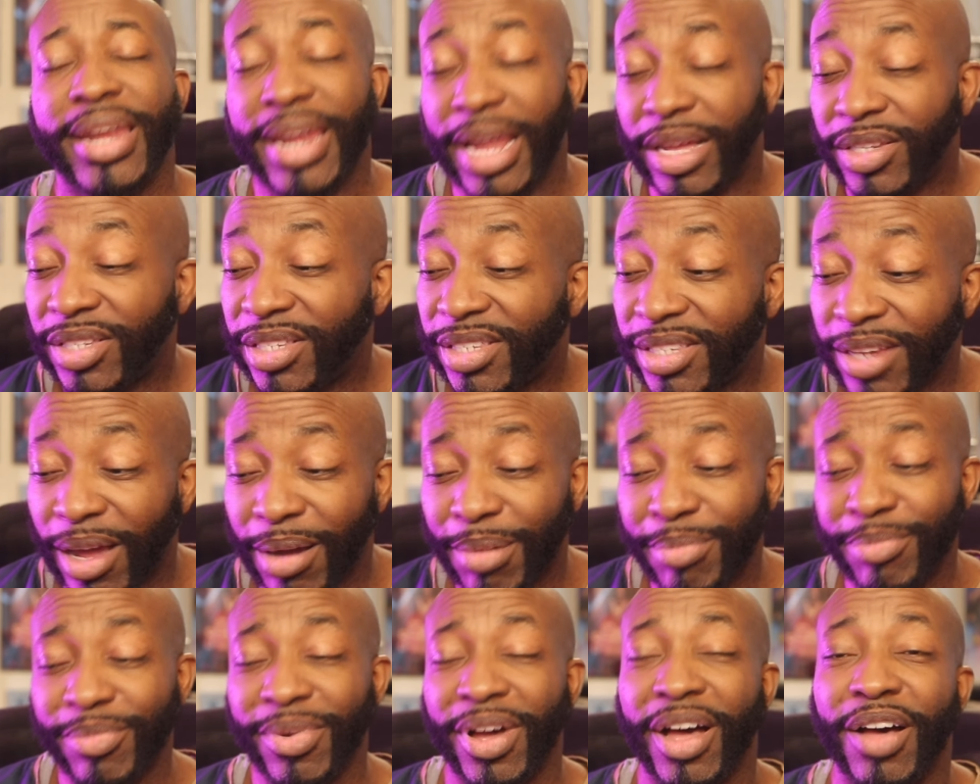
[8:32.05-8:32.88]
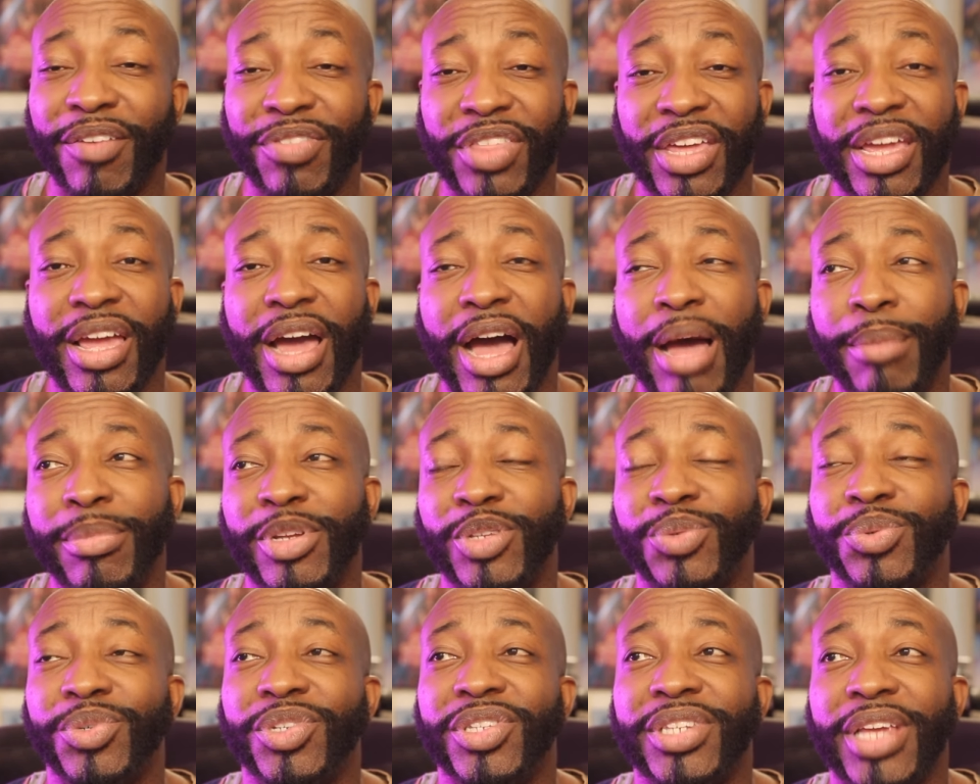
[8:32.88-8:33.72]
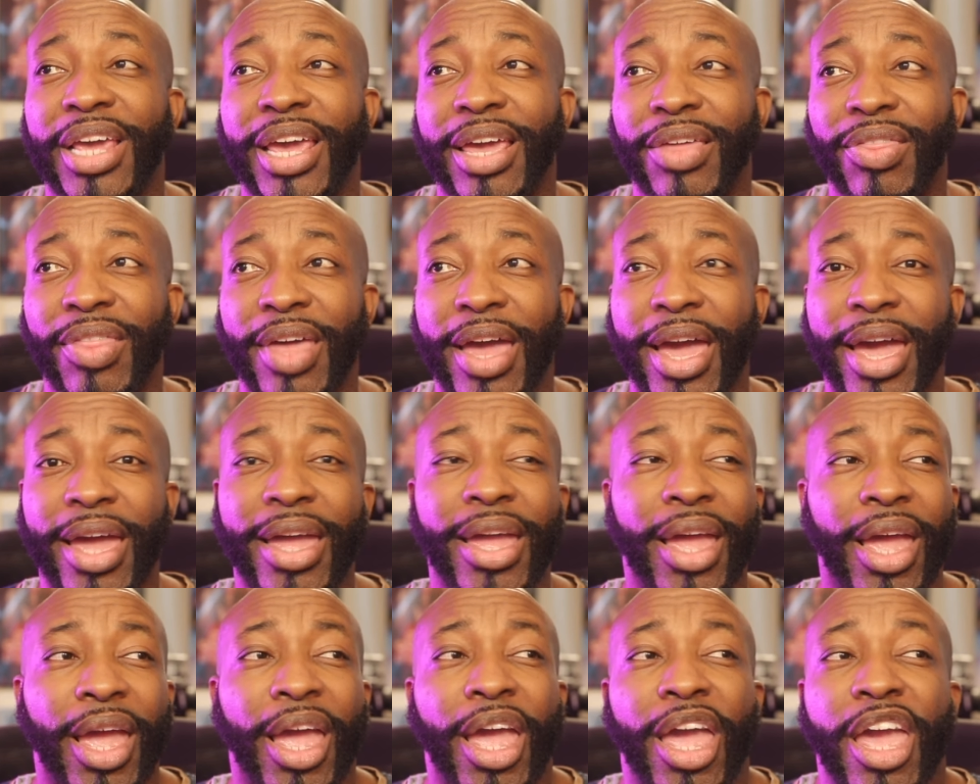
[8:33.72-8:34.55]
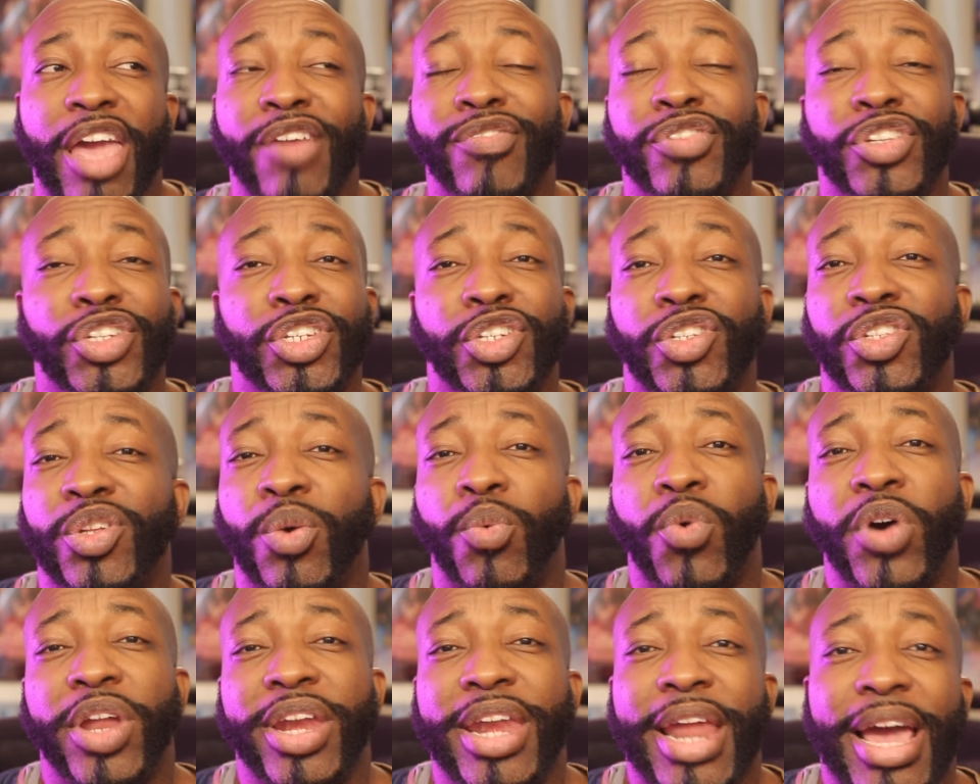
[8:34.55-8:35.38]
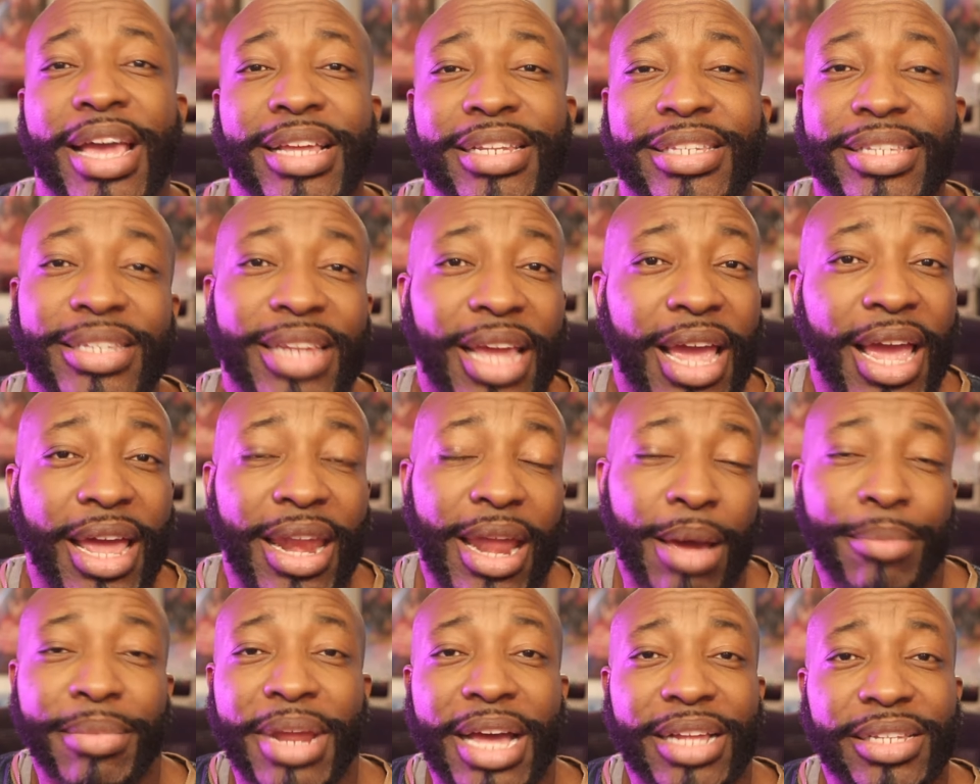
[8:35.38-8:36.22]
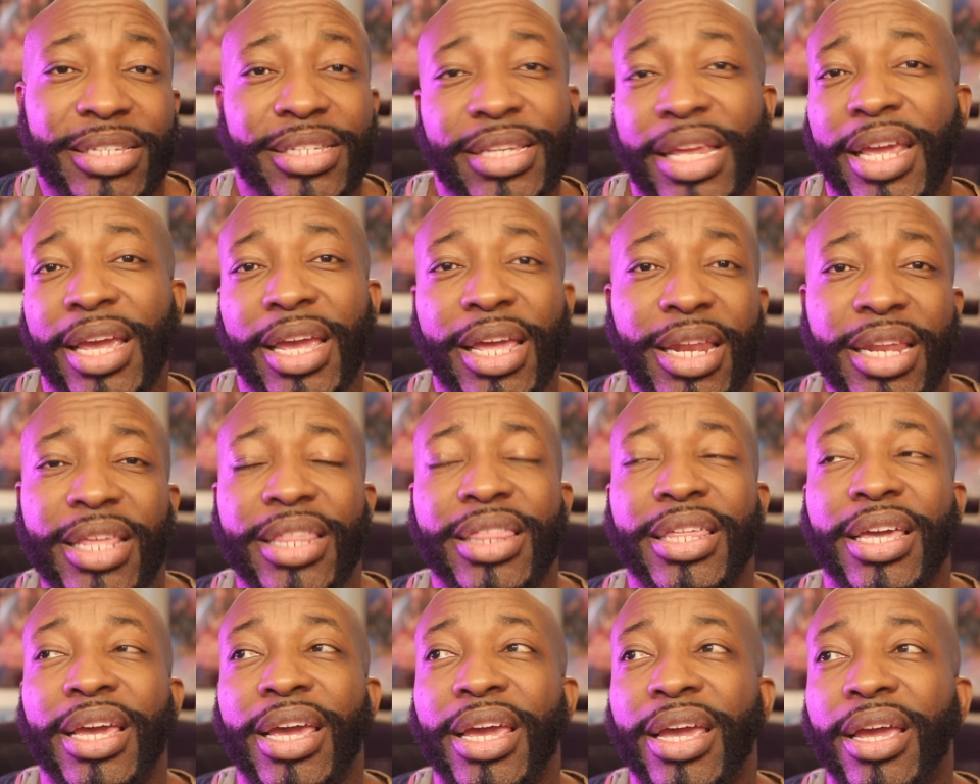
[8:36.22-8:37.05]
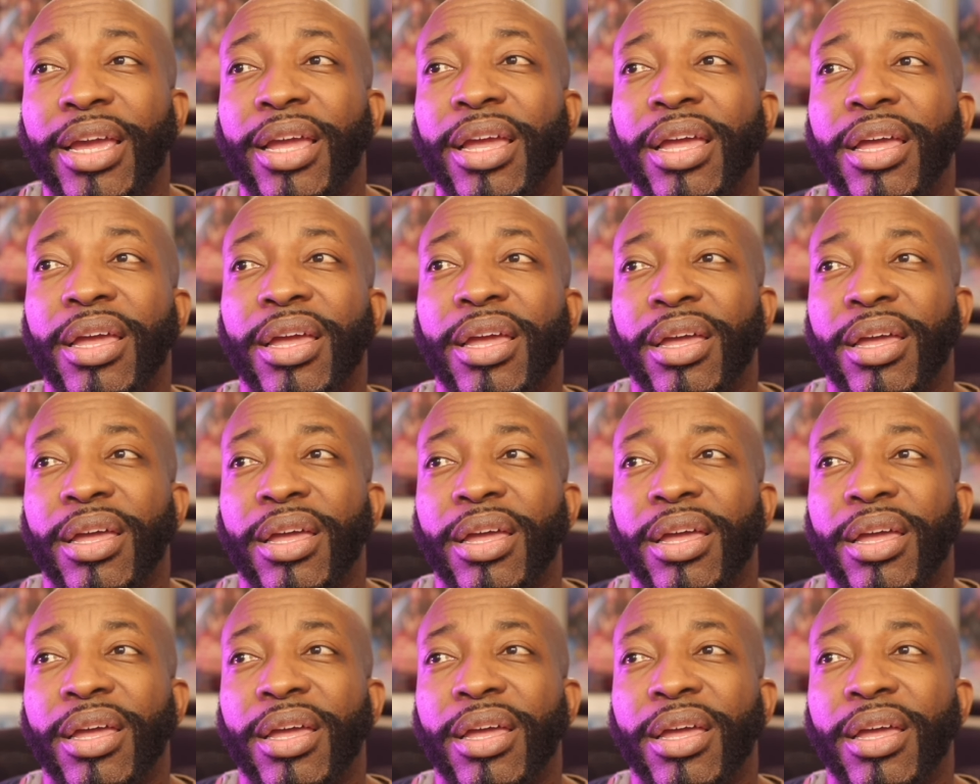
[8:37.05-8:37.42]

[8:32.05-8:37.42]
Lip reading: Now, some of the comments were saying that if it's just a one-night stand, I'm not saying anything,